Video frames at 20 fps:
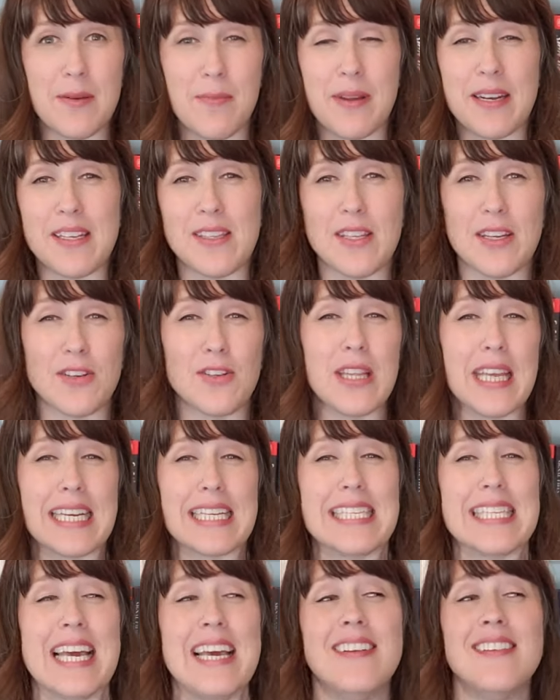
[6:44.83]
but there's like
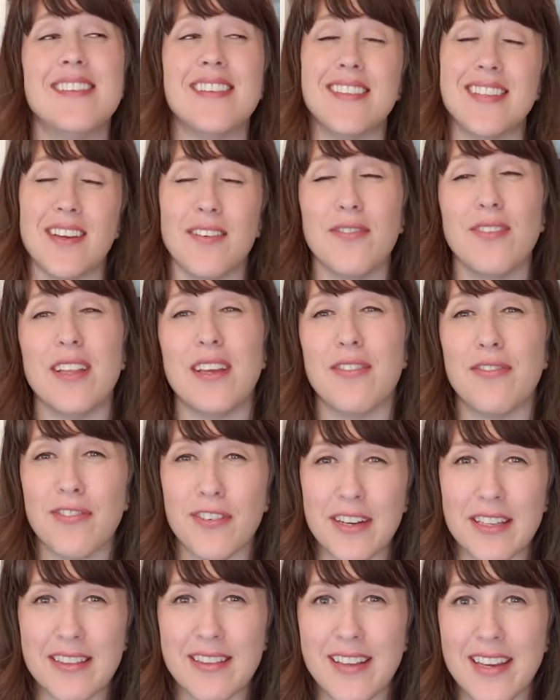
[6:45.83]
tentatively
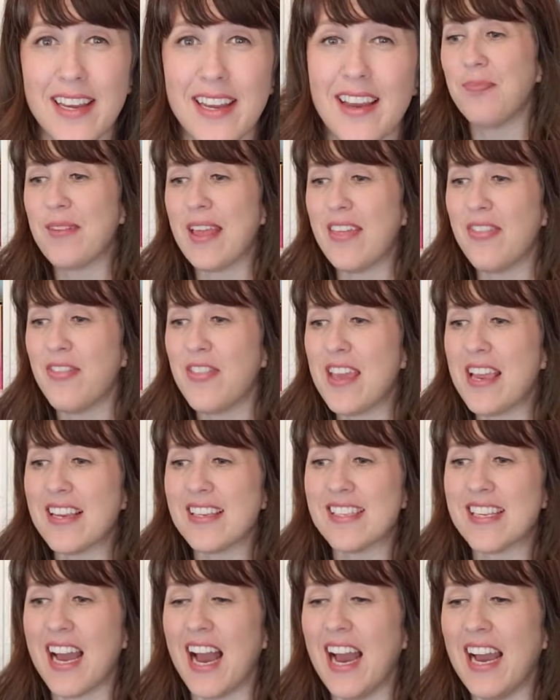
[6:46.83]
friendly, and
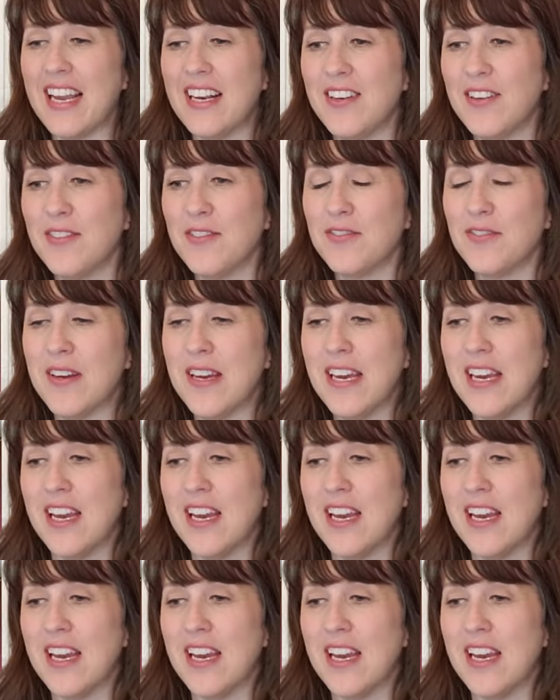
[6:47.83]
things kind of